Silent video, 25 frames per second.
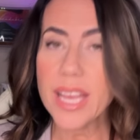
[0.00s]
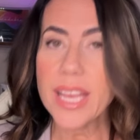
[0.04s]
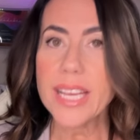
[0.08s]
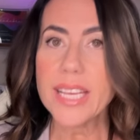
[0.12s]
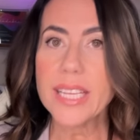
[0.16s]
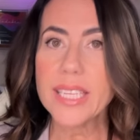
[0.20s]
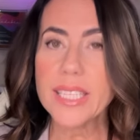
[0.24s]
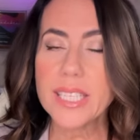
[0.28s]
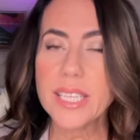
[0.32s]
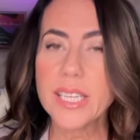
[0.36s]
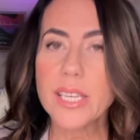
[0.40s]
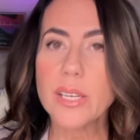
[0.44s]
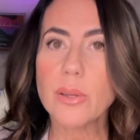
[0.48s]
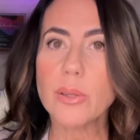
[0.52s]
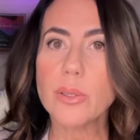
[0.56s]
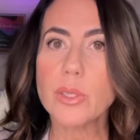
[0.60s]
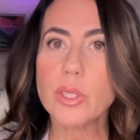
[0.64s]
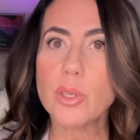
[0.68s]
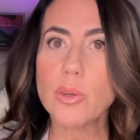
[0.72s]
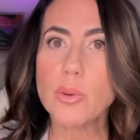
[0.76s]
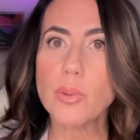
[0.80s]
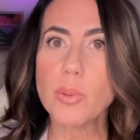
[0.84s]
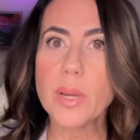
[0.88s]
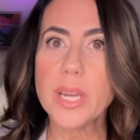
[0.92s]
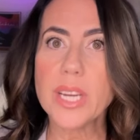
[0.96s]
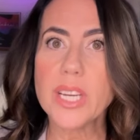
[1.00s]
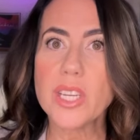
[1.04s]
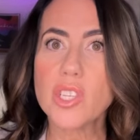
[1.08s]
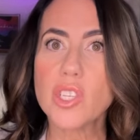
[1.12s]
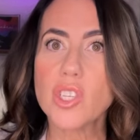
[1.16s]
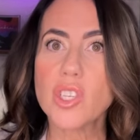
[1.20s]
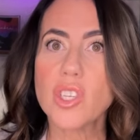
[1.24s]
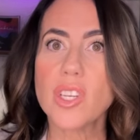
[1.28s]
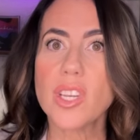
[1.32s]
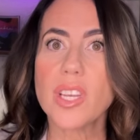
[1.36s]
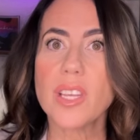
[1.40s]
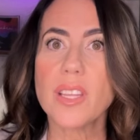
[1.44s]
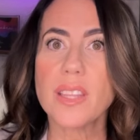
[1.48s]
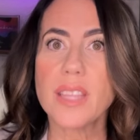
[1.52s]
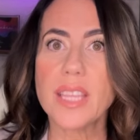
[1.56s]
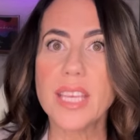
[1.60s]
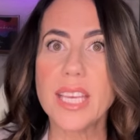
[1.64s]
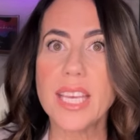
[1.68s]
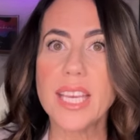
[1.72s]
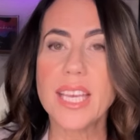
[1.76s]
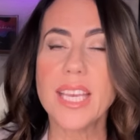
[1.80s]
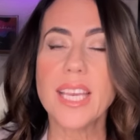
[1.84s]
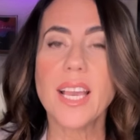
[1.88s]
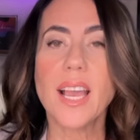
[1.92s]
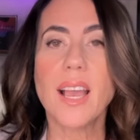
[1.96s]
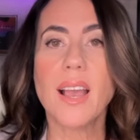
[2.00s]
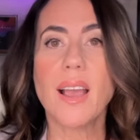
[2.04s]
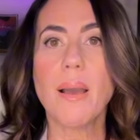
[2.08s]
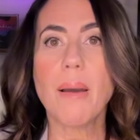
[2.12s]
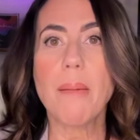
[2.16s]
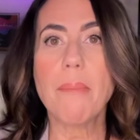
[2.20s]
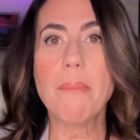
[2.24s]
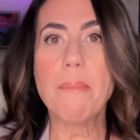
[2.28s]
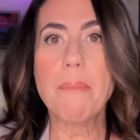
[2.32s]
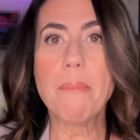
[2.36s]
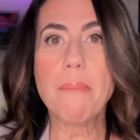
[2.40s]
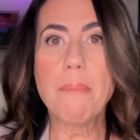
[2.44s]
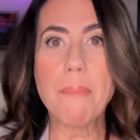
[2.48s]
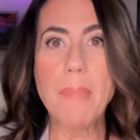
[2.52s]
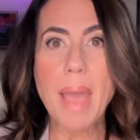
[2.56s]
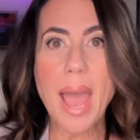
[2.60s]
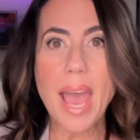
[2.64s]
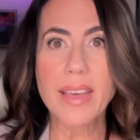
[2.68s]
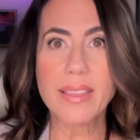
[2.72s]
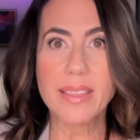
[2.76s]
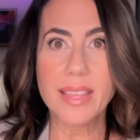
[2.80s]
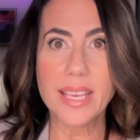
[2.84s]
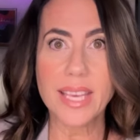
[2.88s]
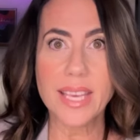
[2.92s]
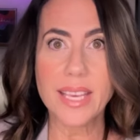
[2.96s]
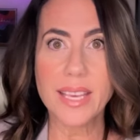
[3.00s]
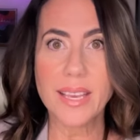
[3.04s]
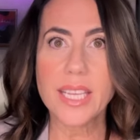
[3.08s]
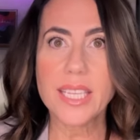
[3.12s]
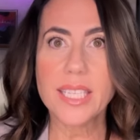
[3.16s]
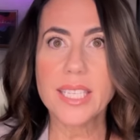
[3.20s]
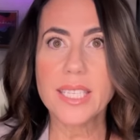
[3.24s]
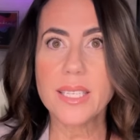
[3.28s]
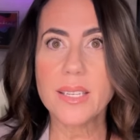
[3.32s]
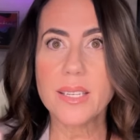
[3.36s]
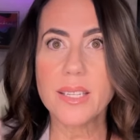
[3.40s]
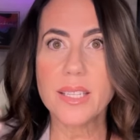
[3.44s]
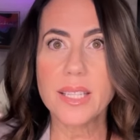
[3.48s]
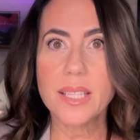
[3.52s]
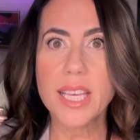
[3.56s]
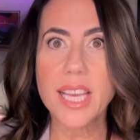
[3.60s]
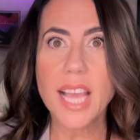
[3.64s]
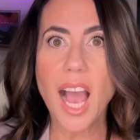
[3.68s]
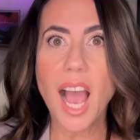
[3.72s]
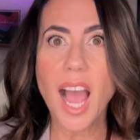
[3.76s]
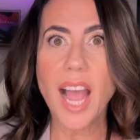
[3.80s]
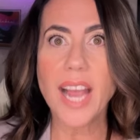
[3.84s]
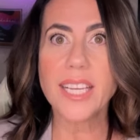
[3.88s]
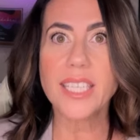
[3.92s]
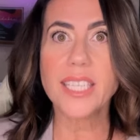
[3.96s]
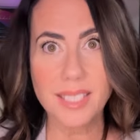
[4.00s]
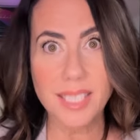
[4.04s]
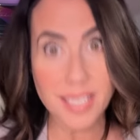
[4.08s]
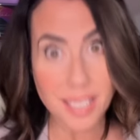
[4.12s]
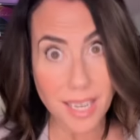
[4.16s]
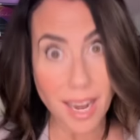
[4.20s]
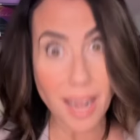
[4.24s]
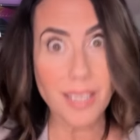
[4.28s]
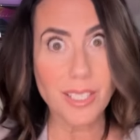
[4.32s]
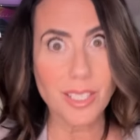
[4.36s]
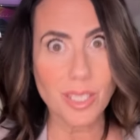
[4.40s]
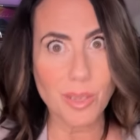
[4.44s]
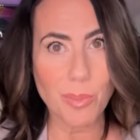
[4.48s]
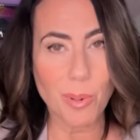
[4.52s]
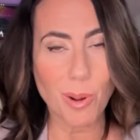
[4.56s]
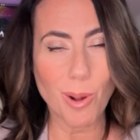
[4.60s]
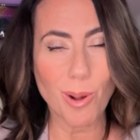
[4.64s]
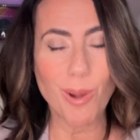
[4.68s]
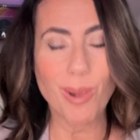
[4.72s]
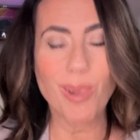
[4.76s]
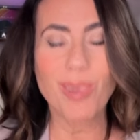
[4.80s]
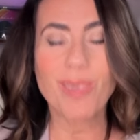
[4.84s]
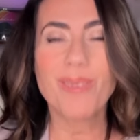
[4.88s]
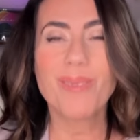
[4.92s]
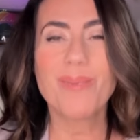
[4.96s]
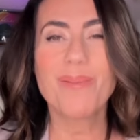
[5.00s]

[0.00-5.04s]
until you reach the high deductible,